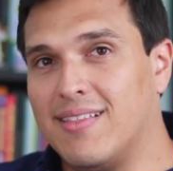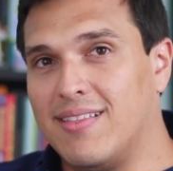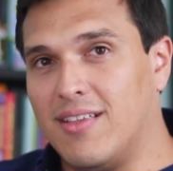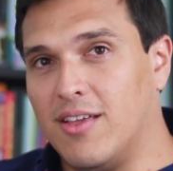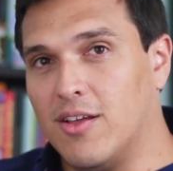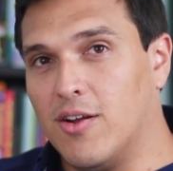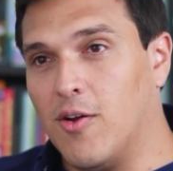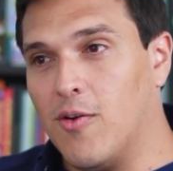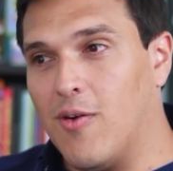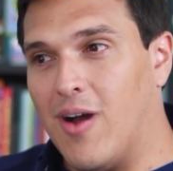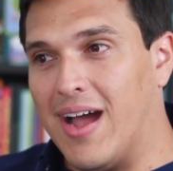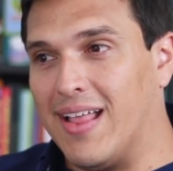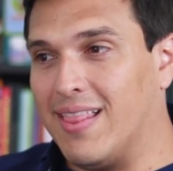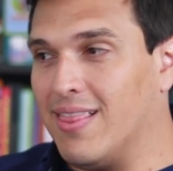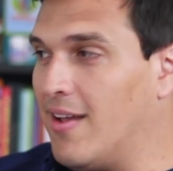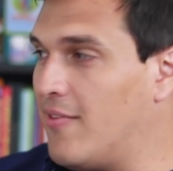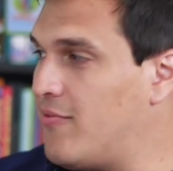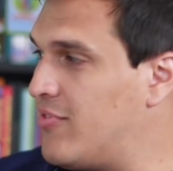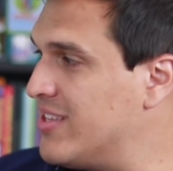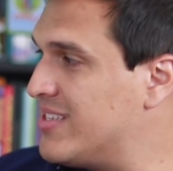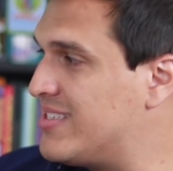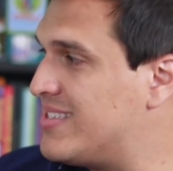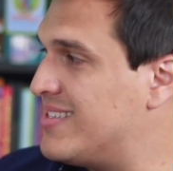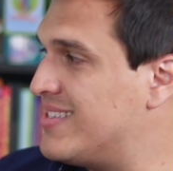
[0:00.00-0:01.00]
you know, I
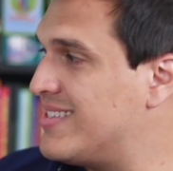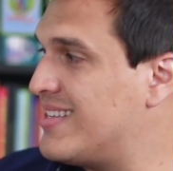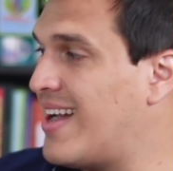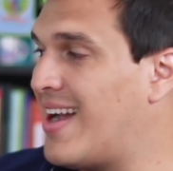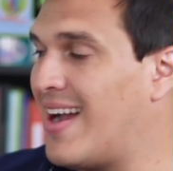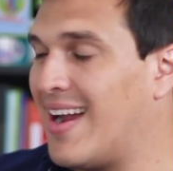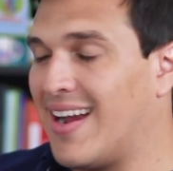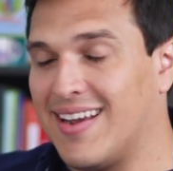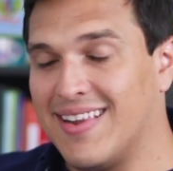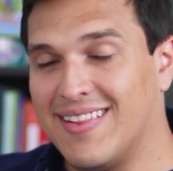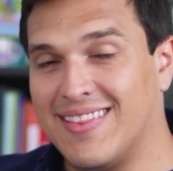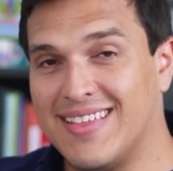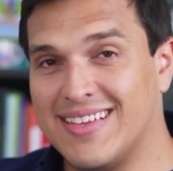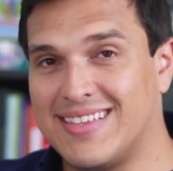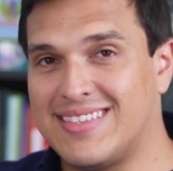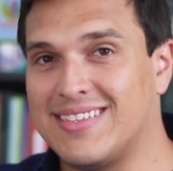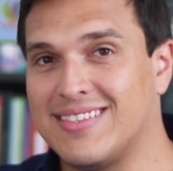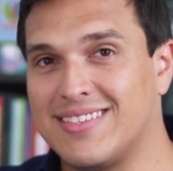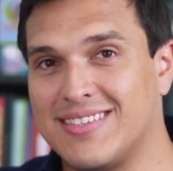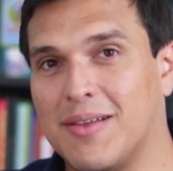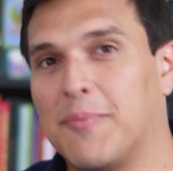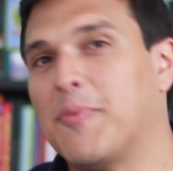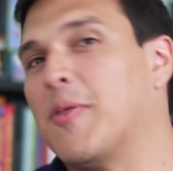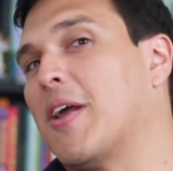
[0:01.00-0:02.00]
love this design. This
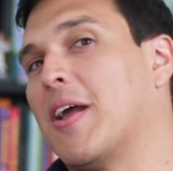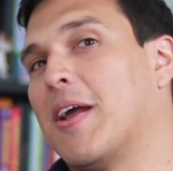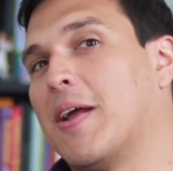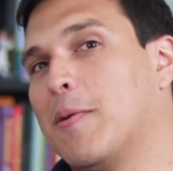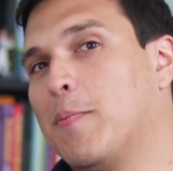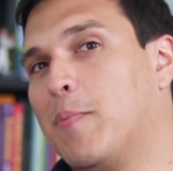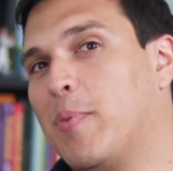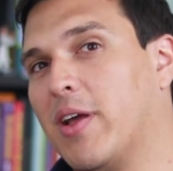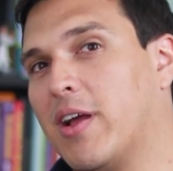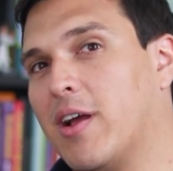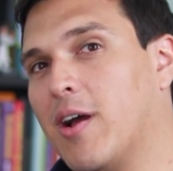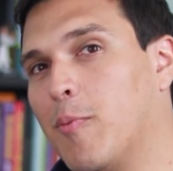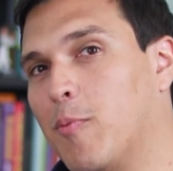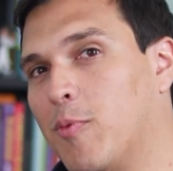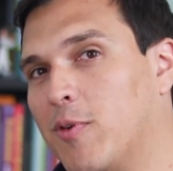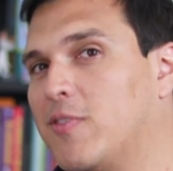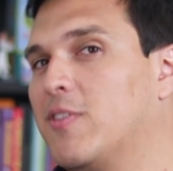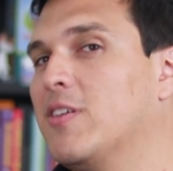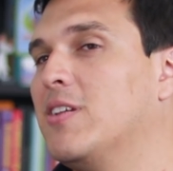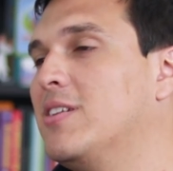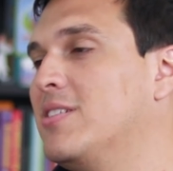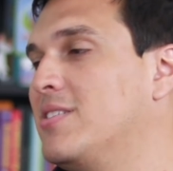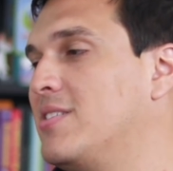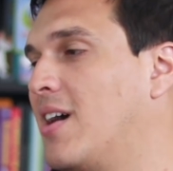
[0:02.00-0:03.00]
is something I can pick up with
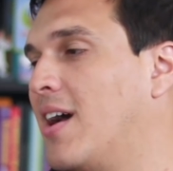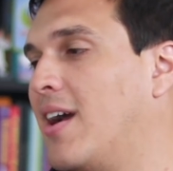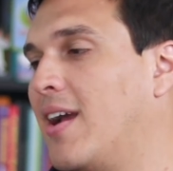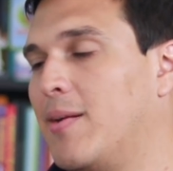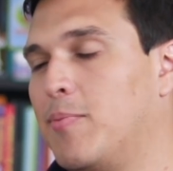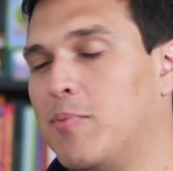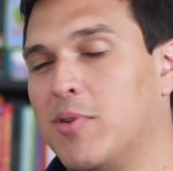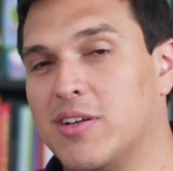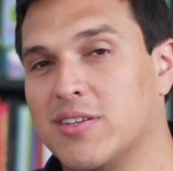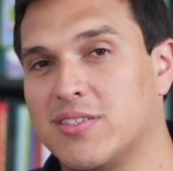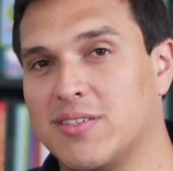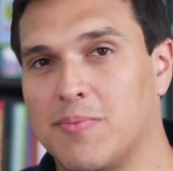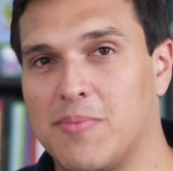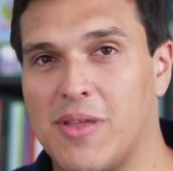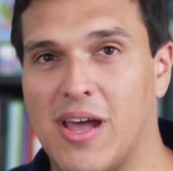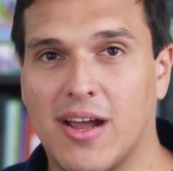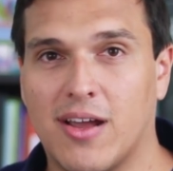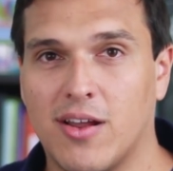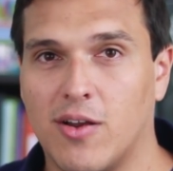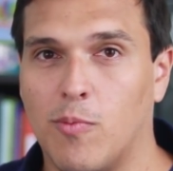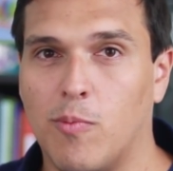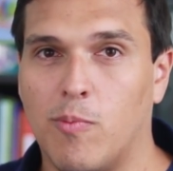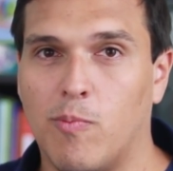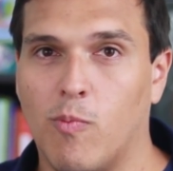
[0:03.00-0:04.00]
the design because I'm
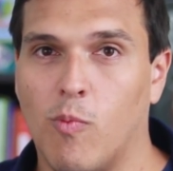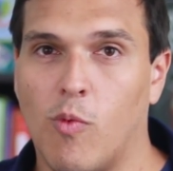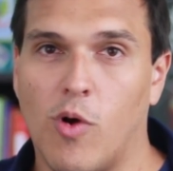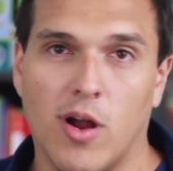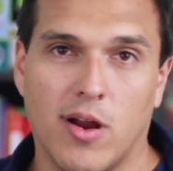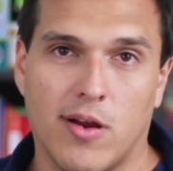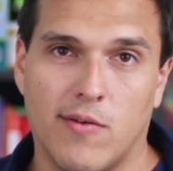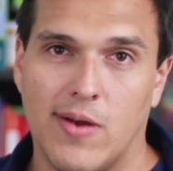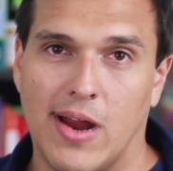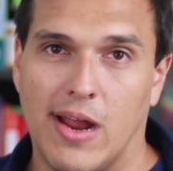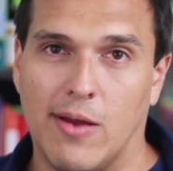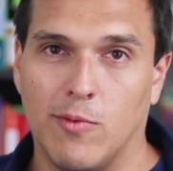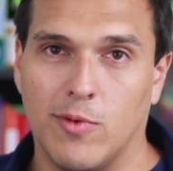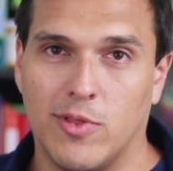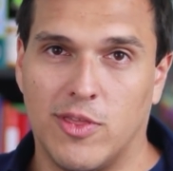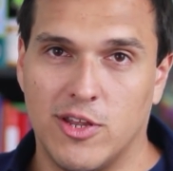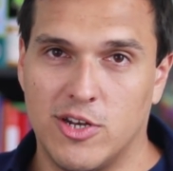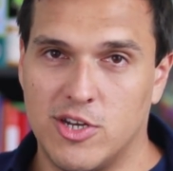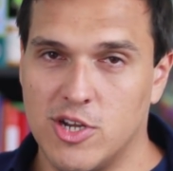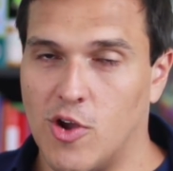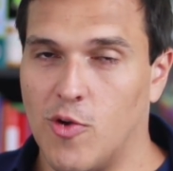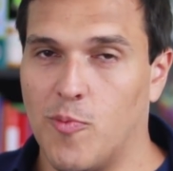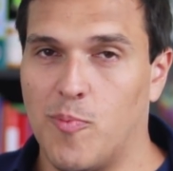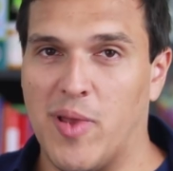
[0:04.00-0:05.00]
not going to walk around with the
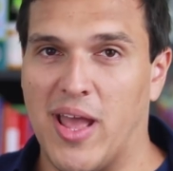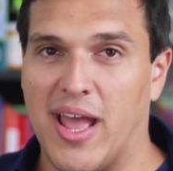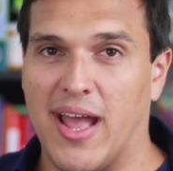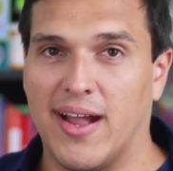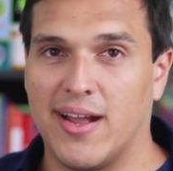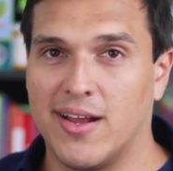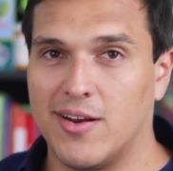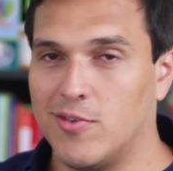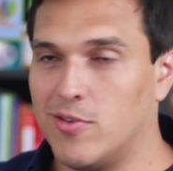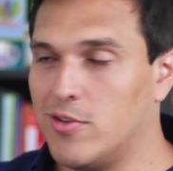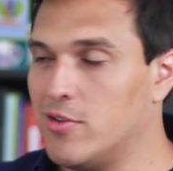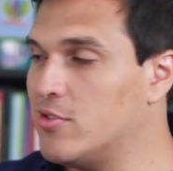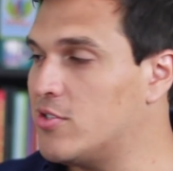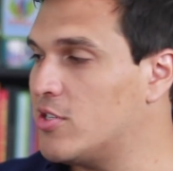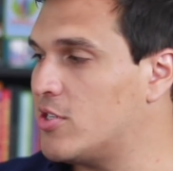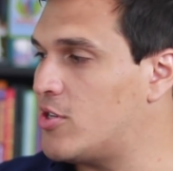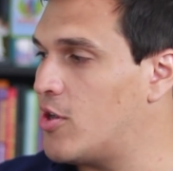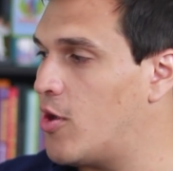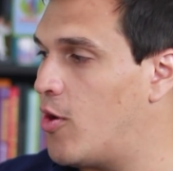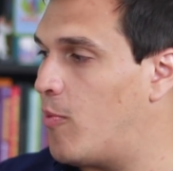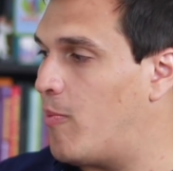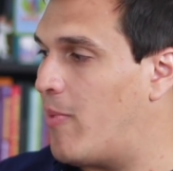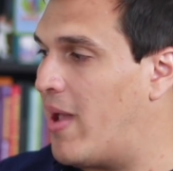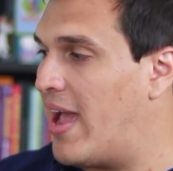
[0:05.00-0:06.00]
tote bag. I don't use a
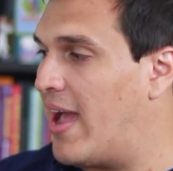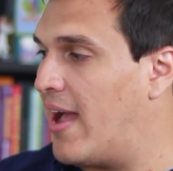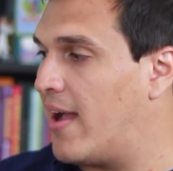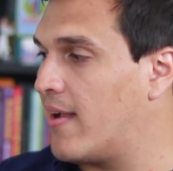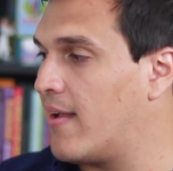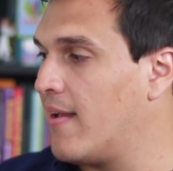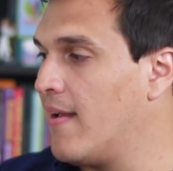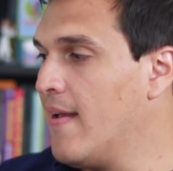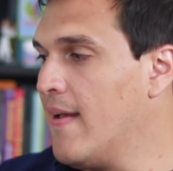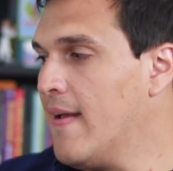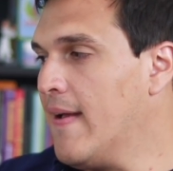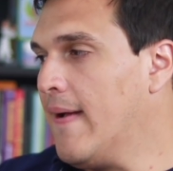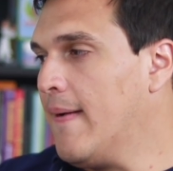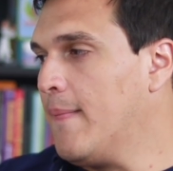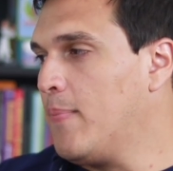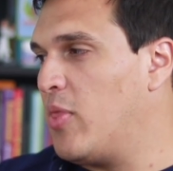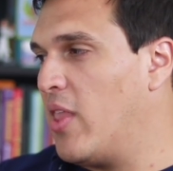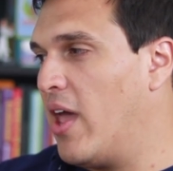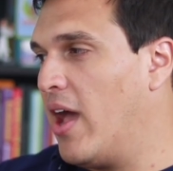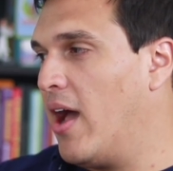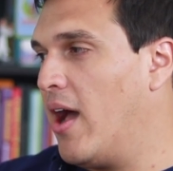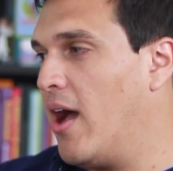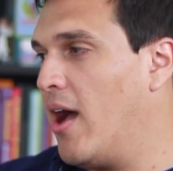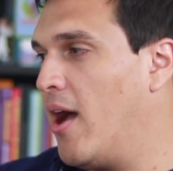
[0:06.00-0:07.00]
tote bag.
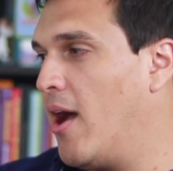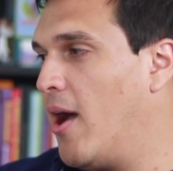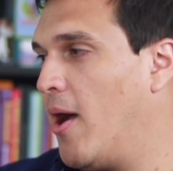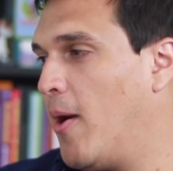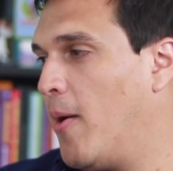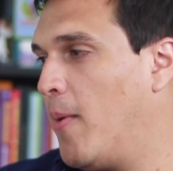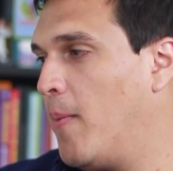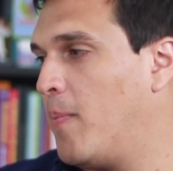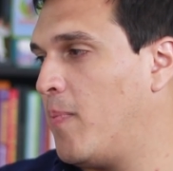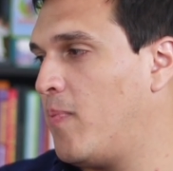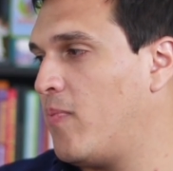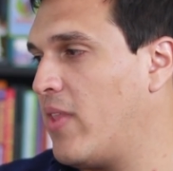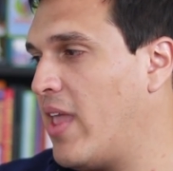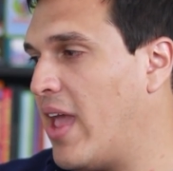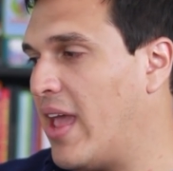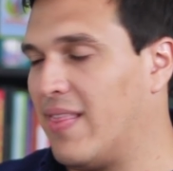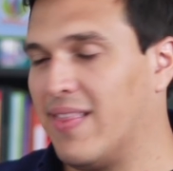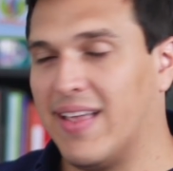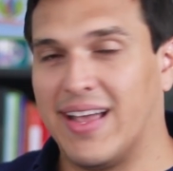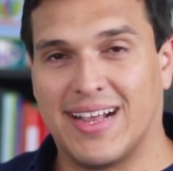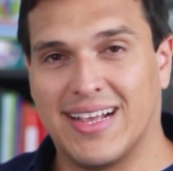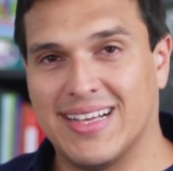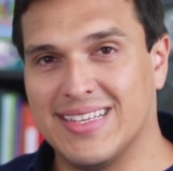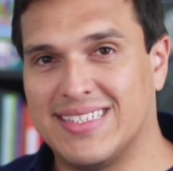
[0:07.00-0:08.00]
Um,
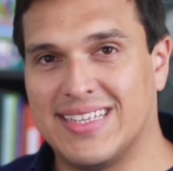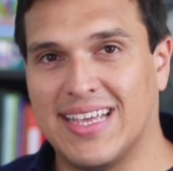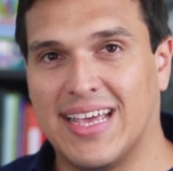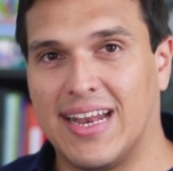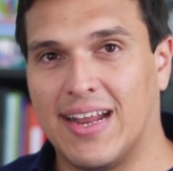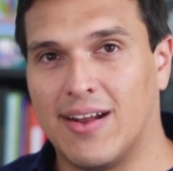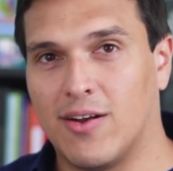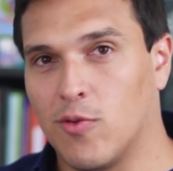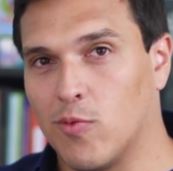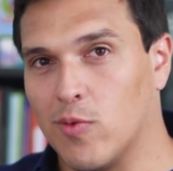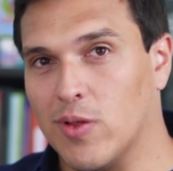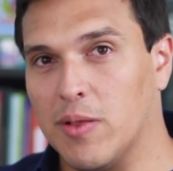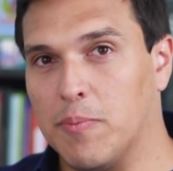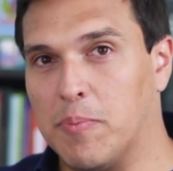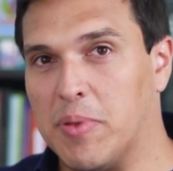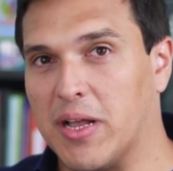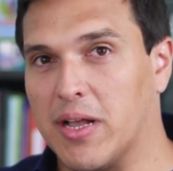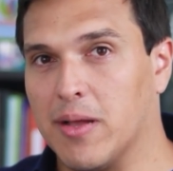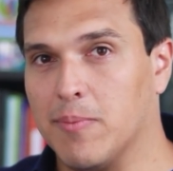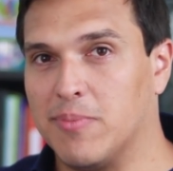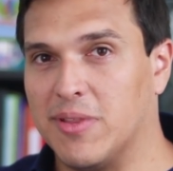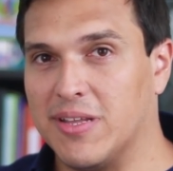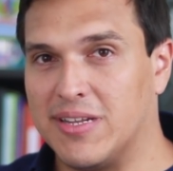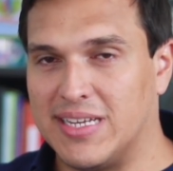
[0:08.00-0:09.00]
and like I said, I don't really
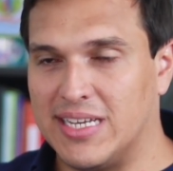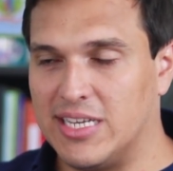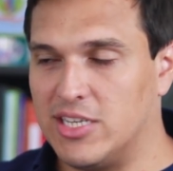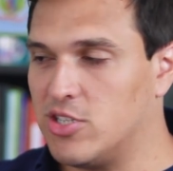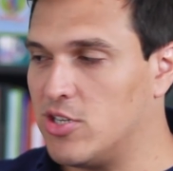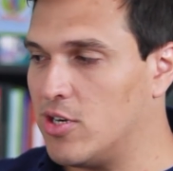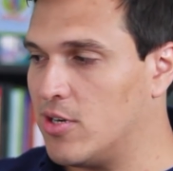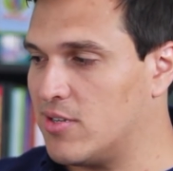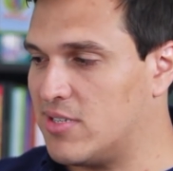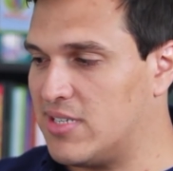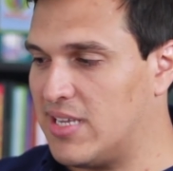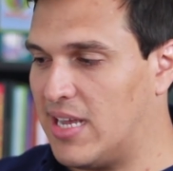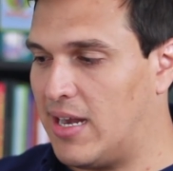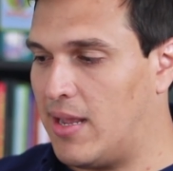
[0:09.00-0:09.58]
pick up the t-shirts